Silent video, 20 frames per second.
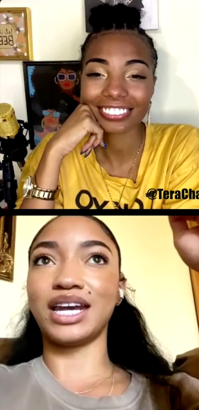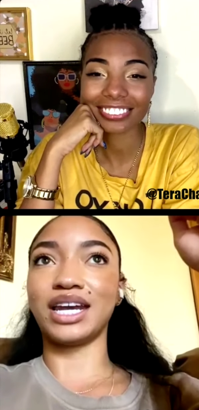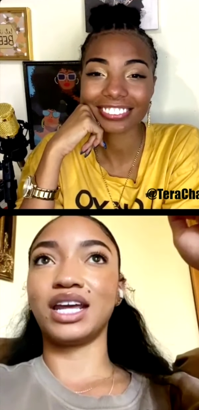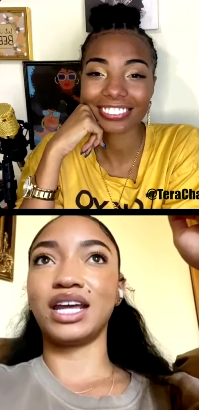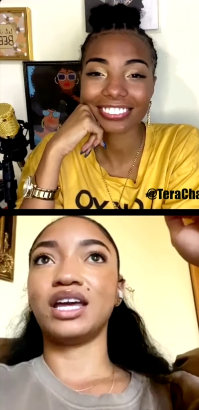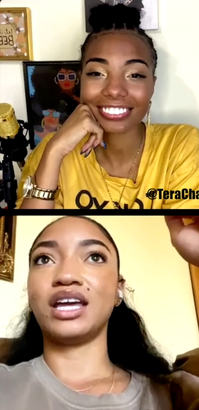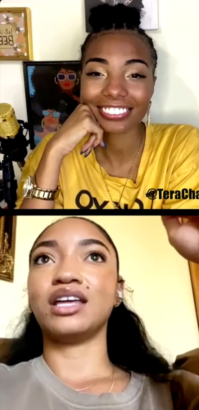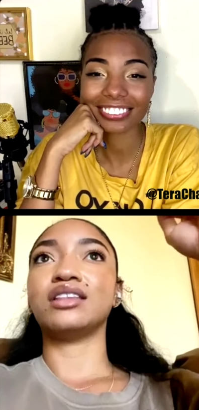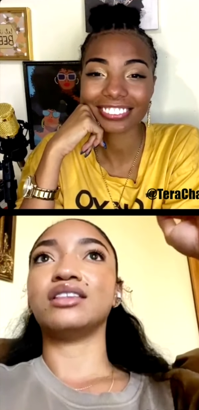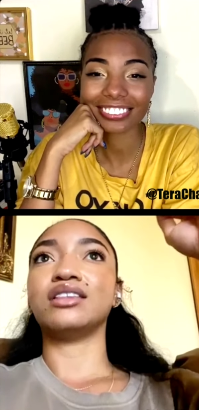
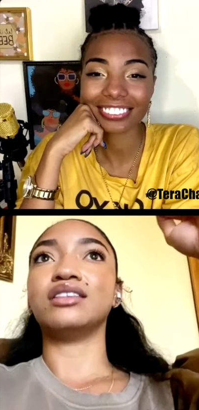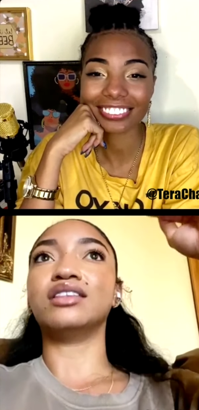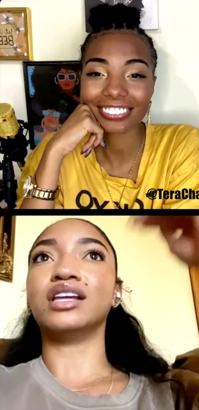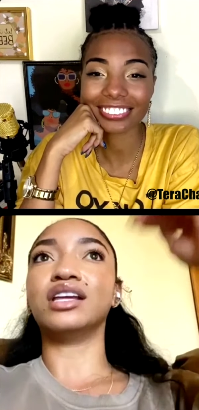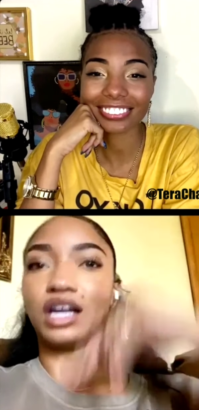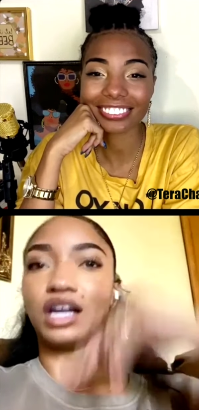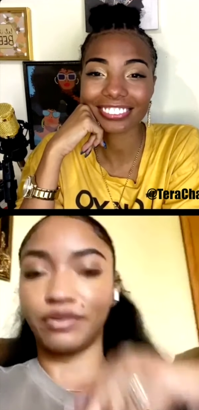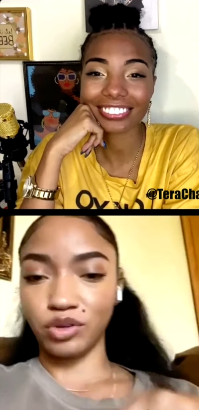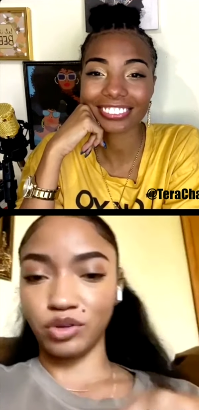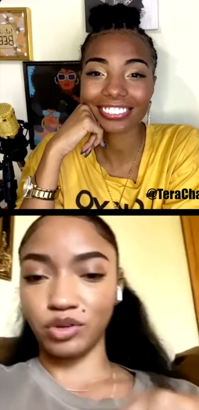Speaker 1: the love you
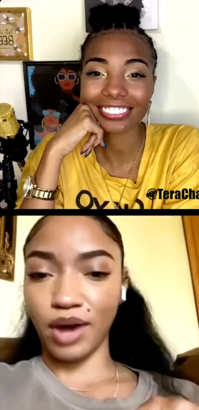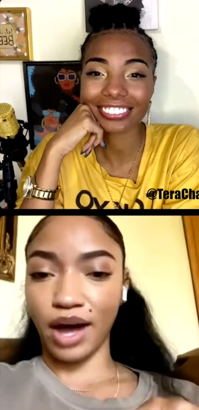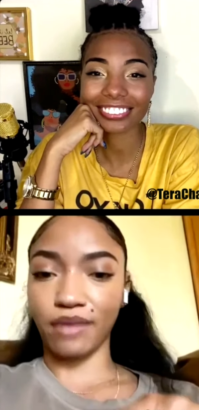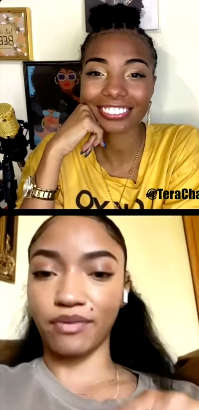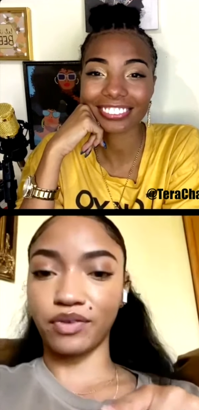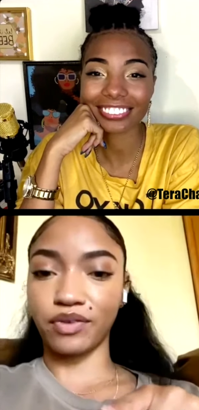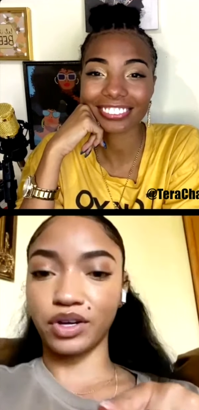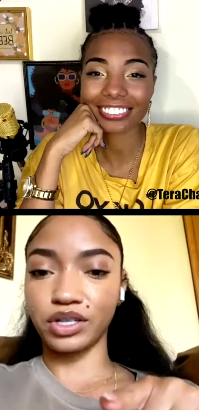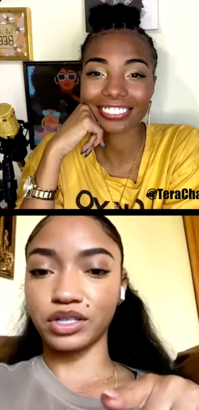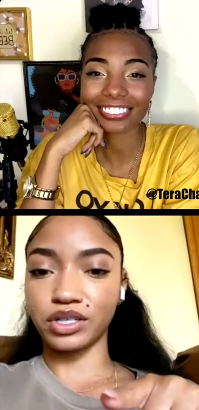have for
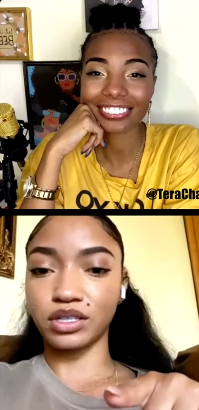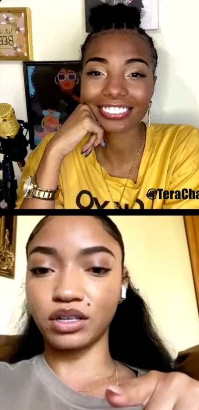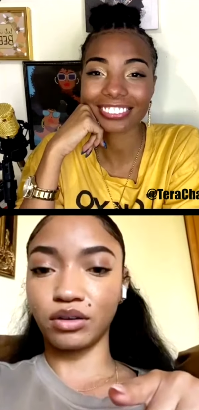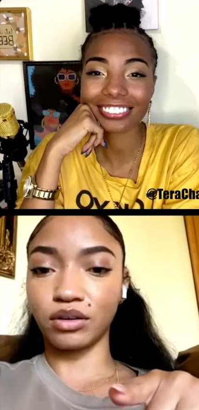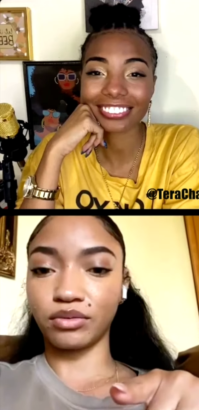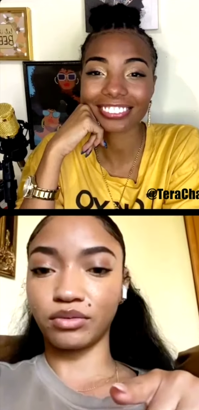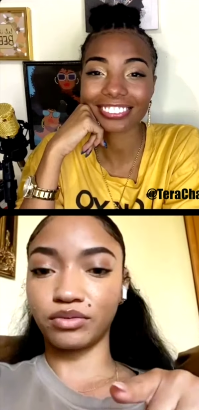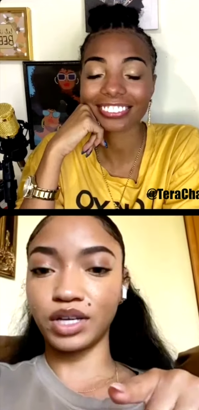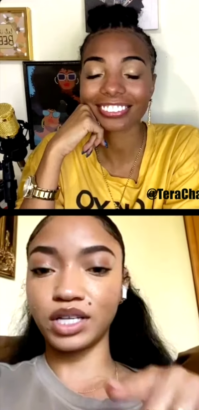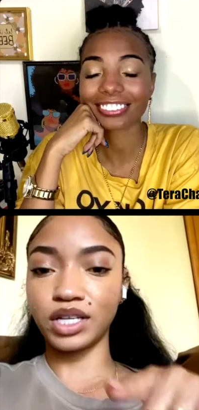yourself it's
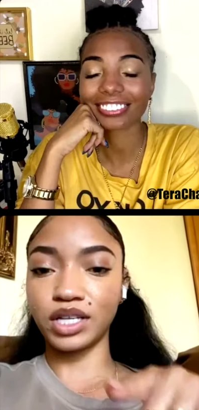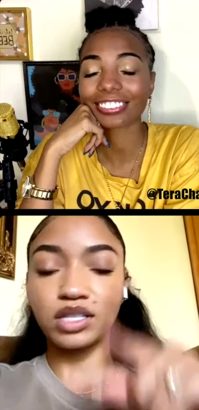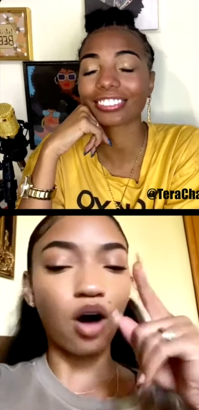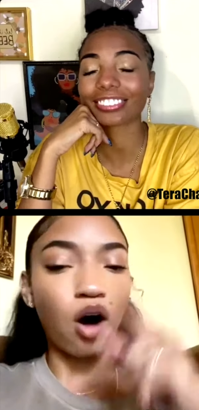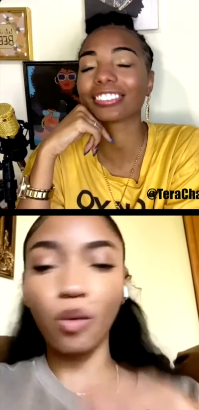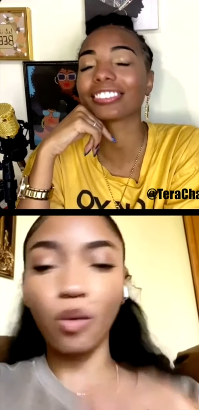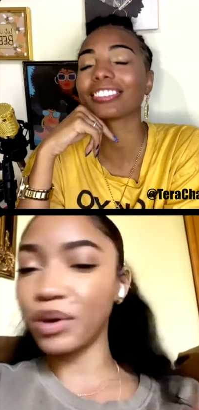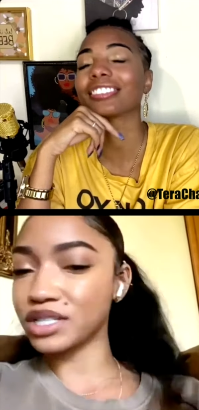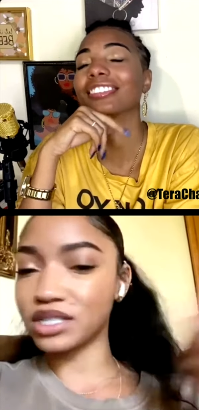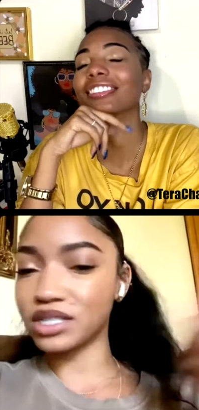always
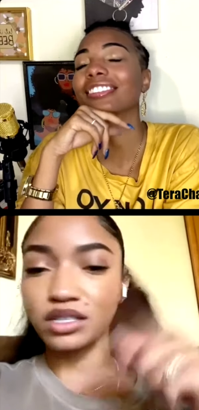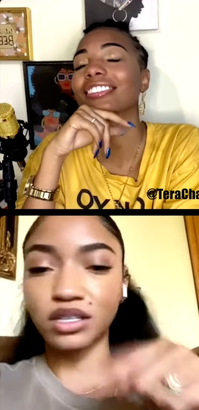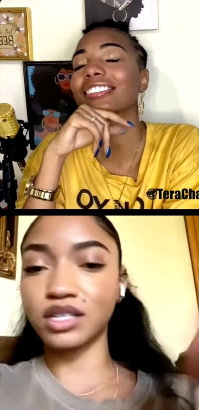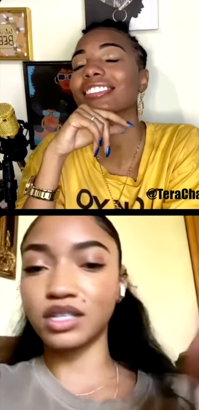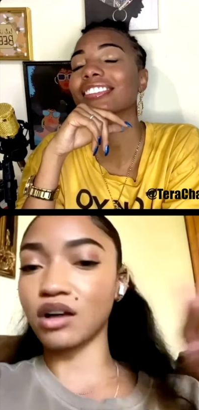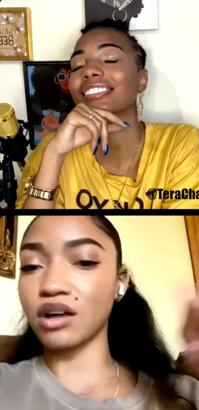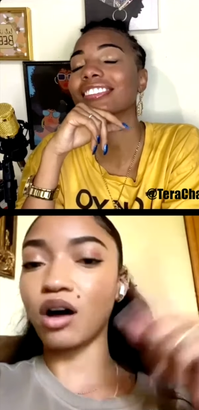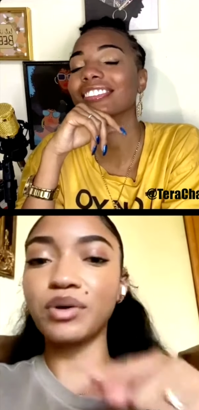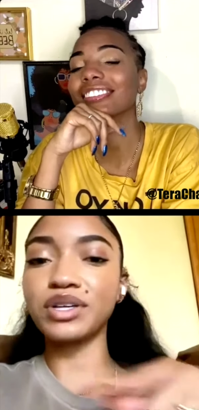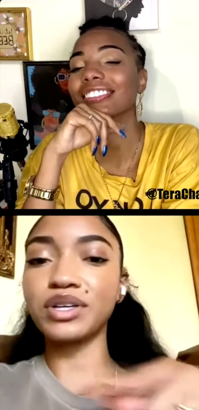it's always
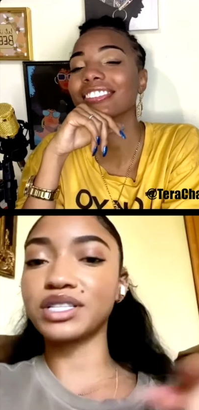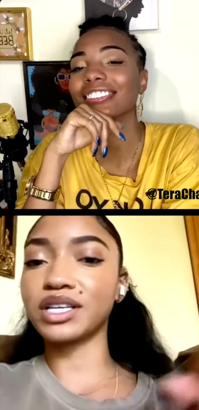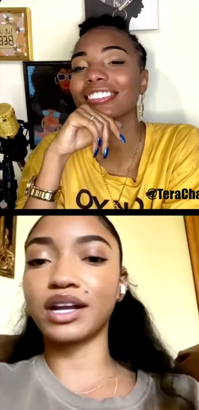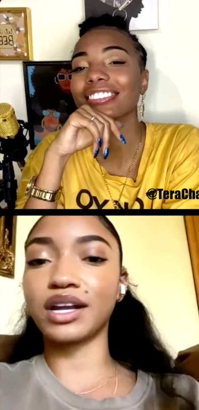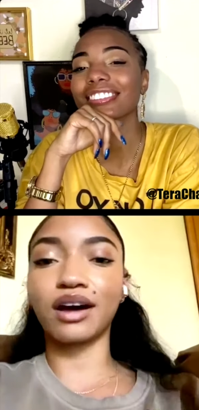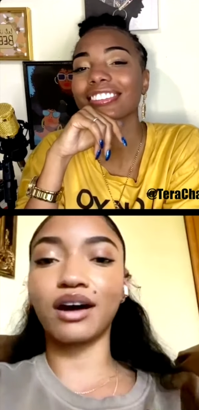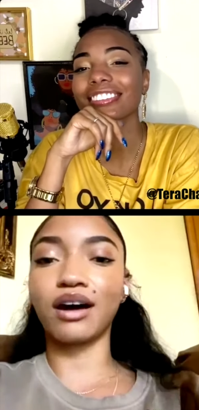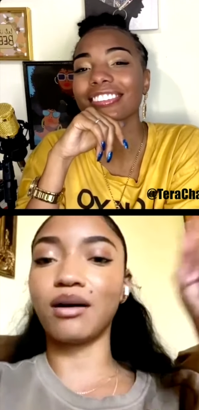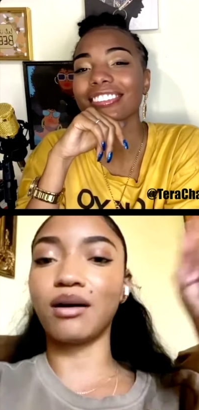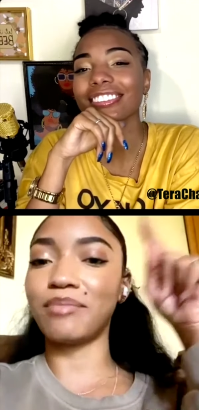going to come
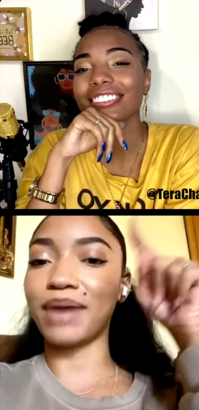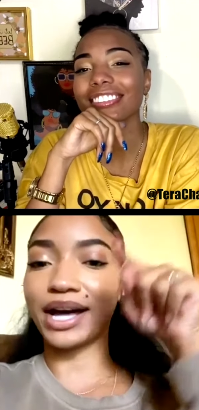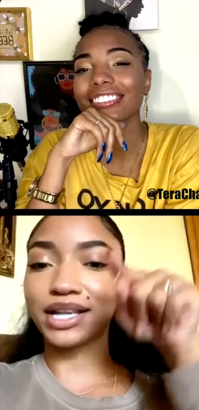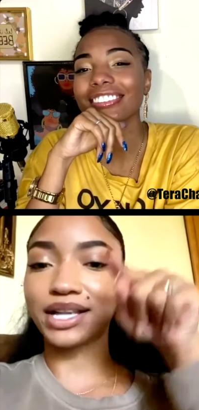back to the